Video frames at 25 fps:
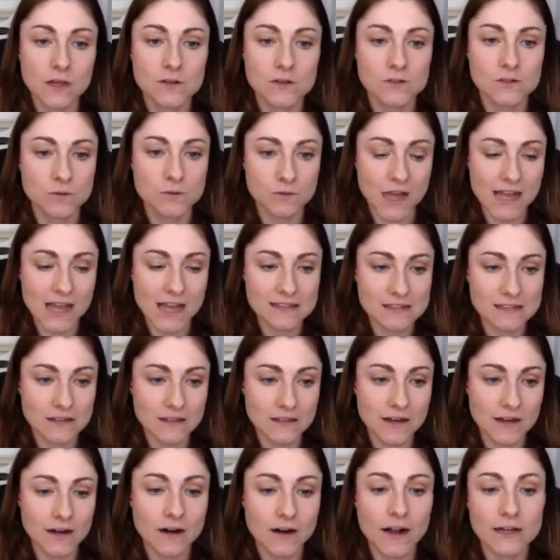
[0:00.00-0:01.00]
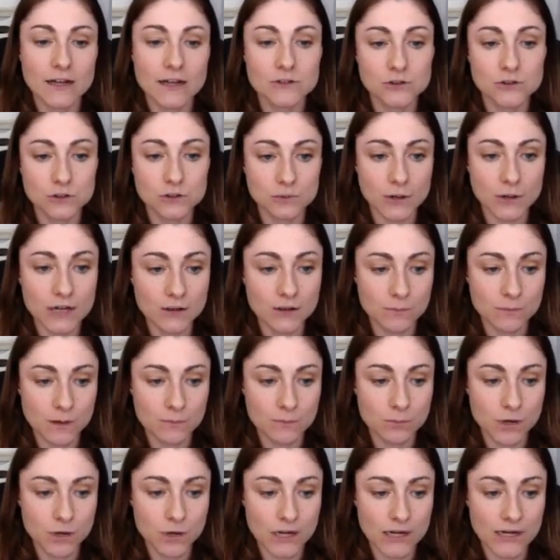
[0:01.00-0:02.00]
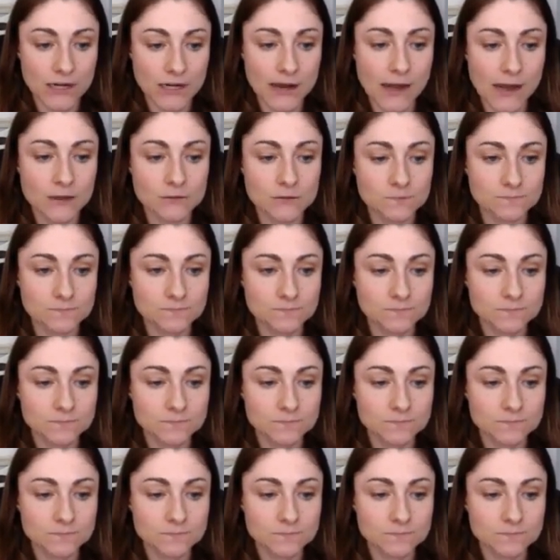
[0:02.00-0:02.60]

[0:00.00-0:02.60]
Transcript: So that's in there. I do recommend printing it out.